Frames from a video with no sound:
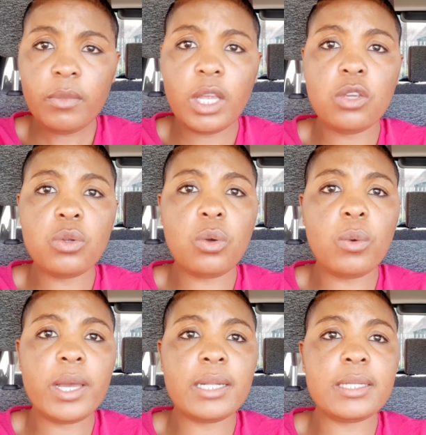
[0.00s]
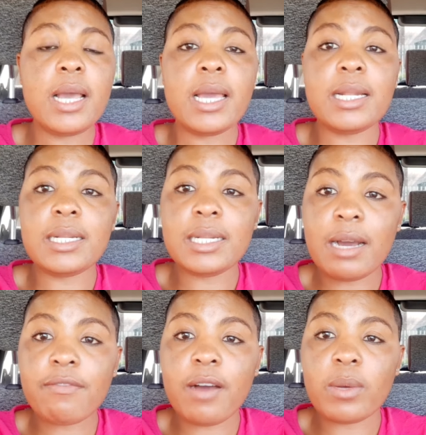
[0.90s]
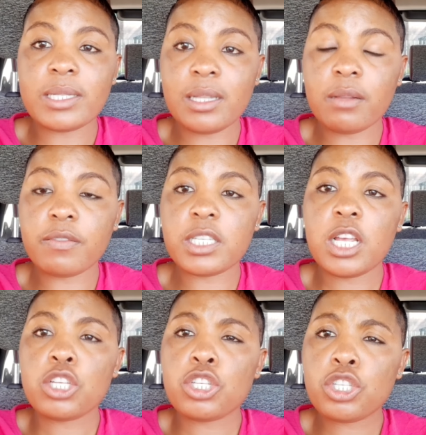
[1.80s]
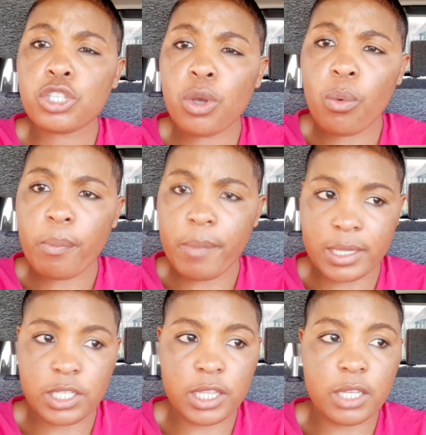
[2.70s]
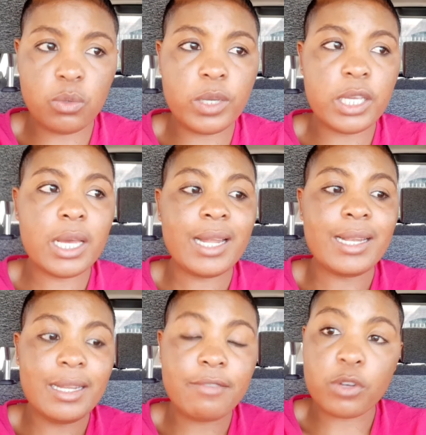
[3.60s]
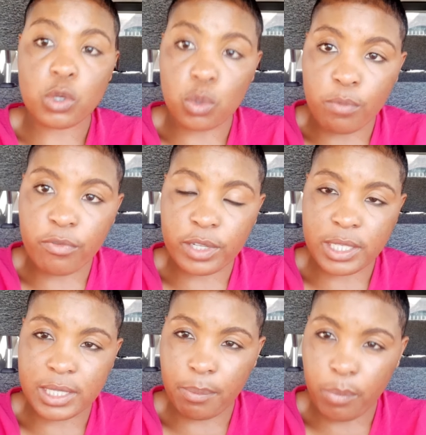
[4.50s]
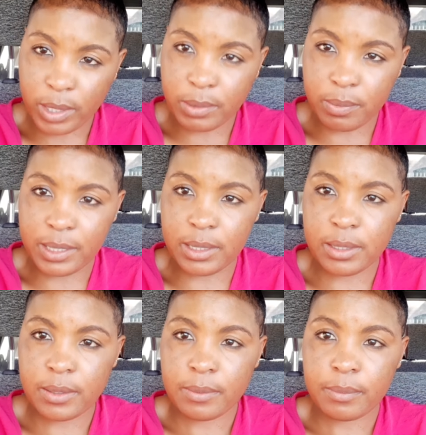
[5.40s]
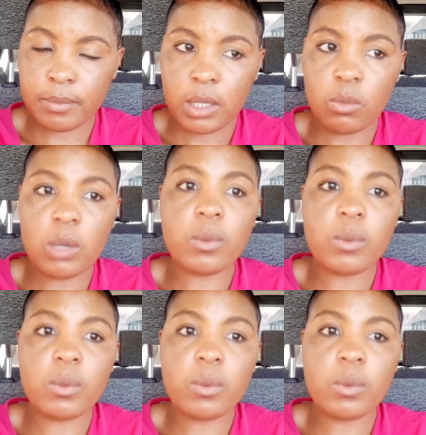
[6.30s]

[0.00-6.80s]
and love ourselves so much that we leave room for disappointment, we